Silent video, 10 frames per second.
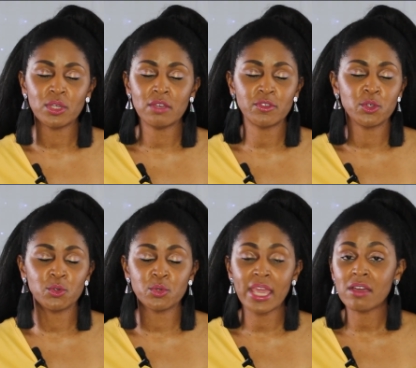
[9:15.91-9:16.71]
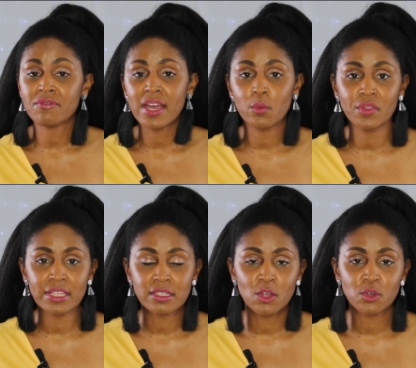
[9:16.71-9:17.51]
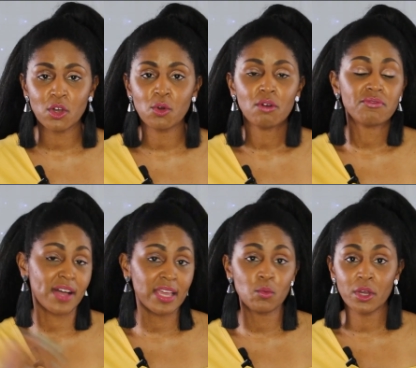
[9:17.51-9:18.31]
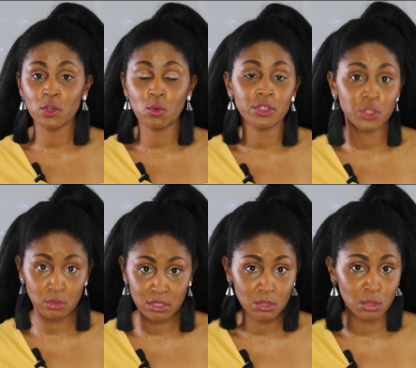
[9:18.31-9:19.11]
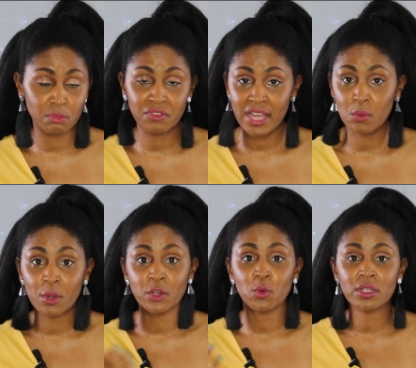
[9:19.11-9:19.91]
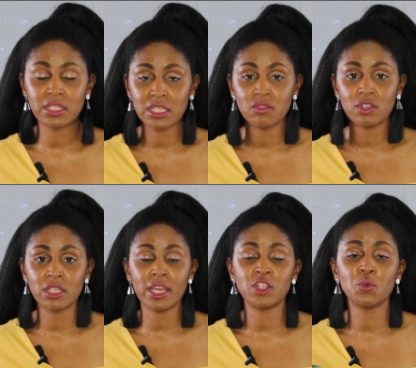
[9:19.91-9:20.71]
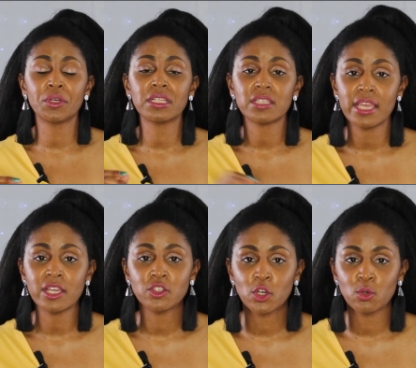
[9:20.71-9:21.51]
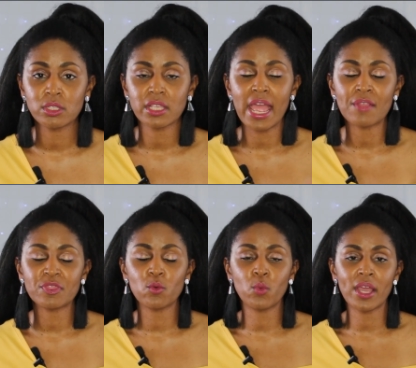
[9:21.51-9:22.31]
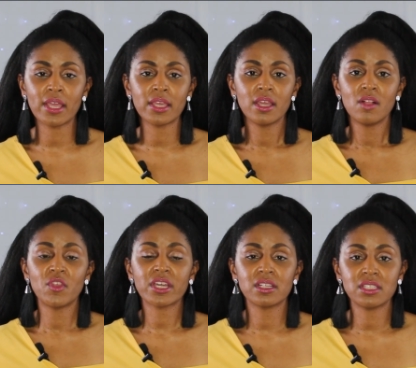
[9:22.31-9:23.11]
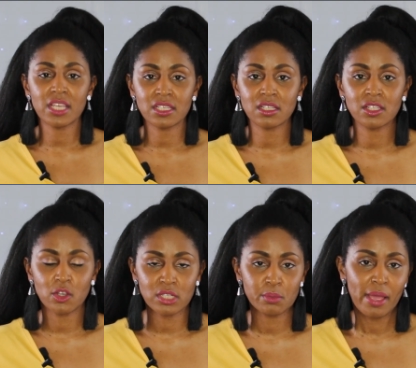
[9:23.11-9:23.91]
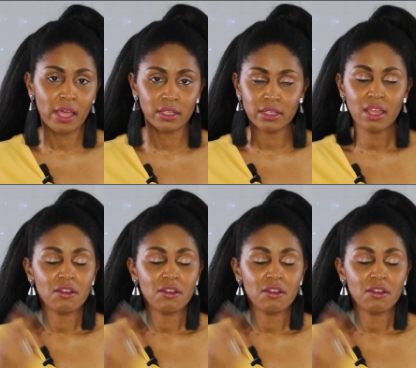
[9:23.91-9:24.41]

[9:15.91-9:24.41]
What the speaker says: If you can't find one that's local, find one on YouTube, find one on TV, and you want to take notes at the way the contestants are smiling.